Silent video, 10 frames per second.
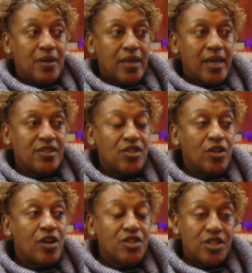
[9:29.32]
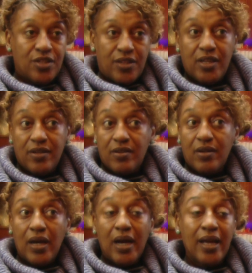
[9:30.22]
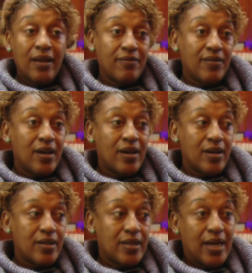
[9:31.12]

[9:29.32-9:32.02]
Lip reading: it's not just theater. I love art.